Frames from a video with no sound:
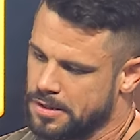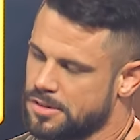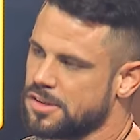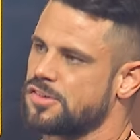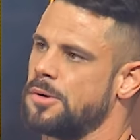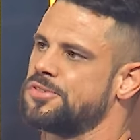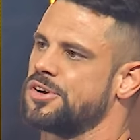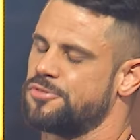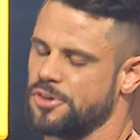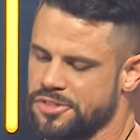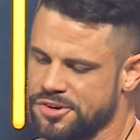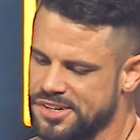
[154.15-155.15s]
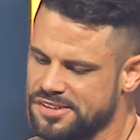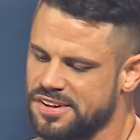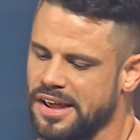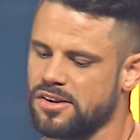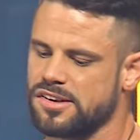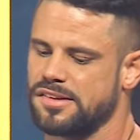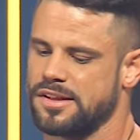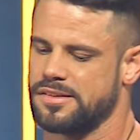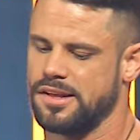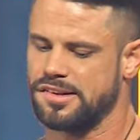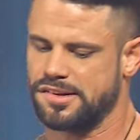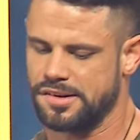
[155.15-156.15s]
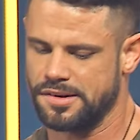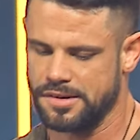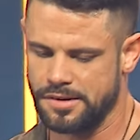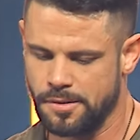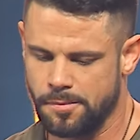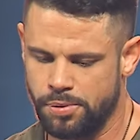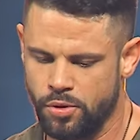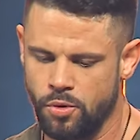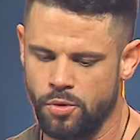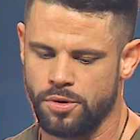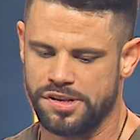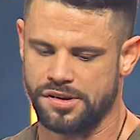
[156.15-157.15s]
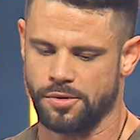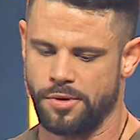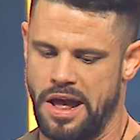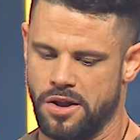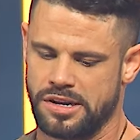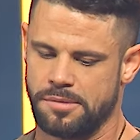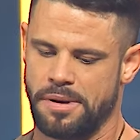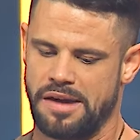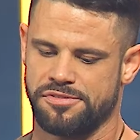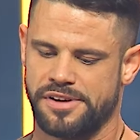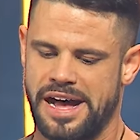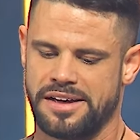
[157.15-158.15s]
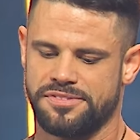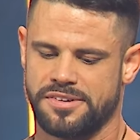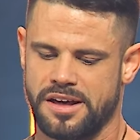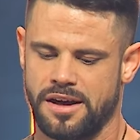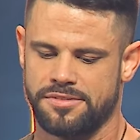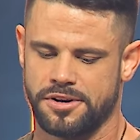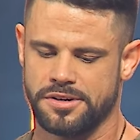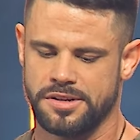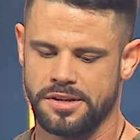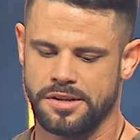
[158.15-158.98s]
The scripture further details that this pool was surrounded by five covered